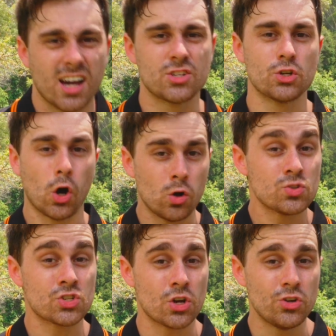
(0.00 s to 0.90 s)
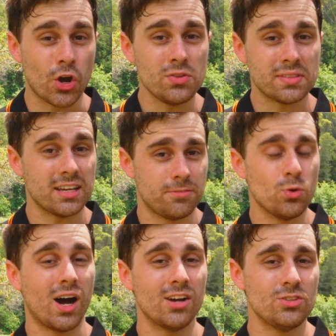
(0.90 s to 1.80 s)
I should also note that if you
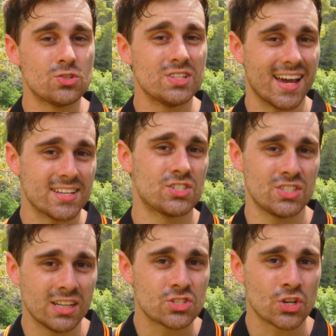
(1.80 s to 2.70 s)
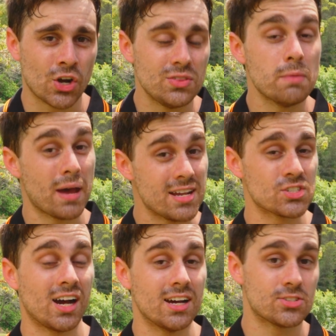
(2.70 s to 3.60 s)
are using S-Cinetone, the base
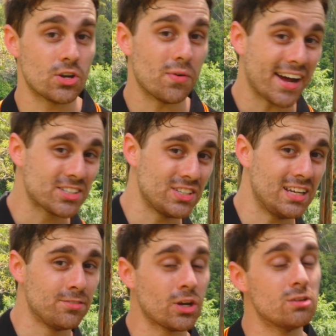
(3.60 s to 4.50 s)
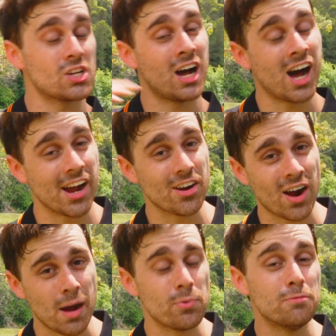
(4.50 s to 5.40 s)
ISO actually even goes higher
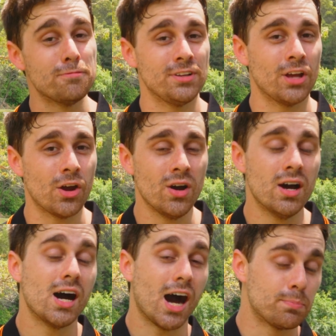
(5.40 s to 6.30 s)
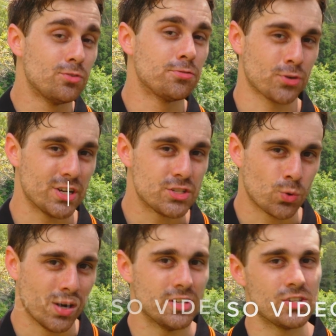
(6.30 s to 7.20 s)
up on video, up to
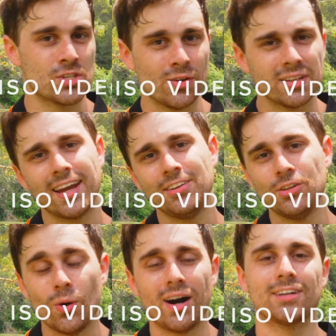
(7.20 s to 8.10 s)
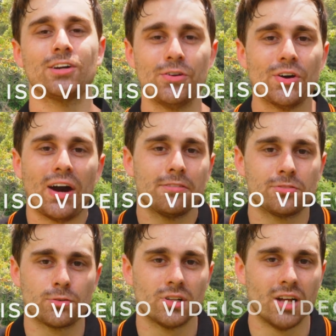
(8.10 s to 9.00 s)
320. So again, you are going to have to
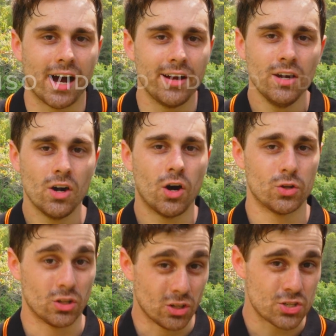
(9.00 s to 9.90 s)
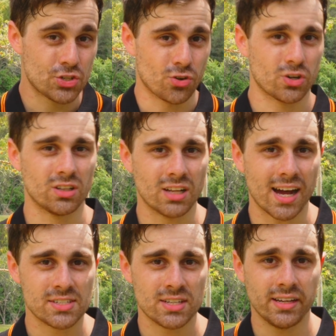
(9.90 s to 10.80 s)
rely on a lot stronger
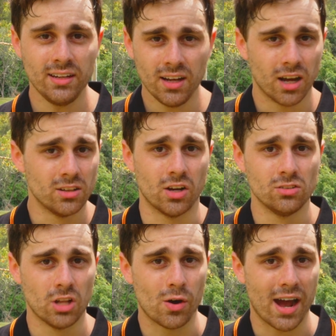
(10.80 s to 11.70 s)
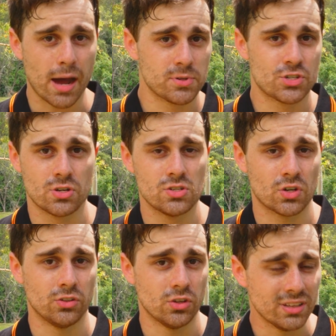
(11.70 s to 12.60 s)
lighting, a lot lower apertures
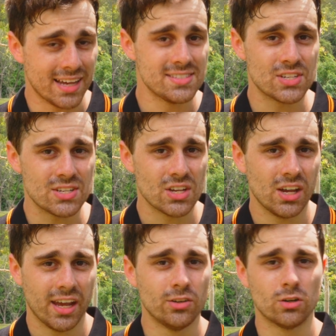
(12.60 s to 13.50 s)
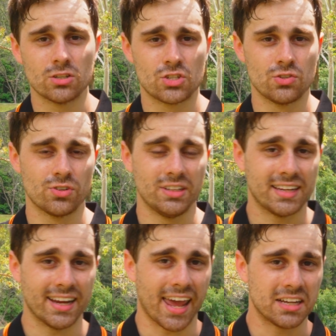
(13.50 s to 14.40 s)
on your lenses in order to really
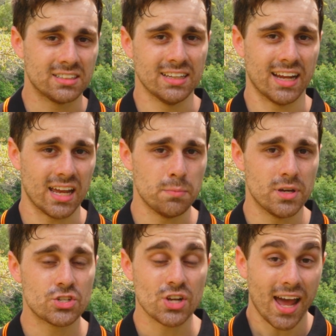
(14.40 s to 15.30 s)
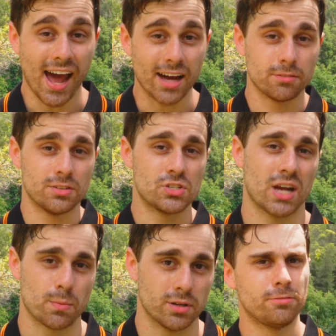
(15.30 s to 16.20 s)
get a clear image out of this
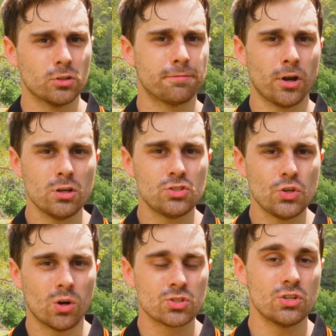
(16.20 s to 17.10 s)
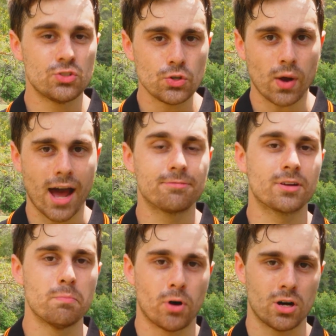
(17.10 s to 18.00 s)
camera. For the photos, you also do have
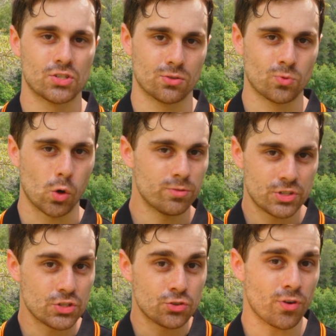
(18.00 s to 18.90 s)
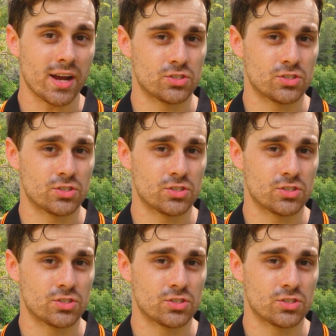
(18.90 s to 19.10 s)
composite RAW, which is great.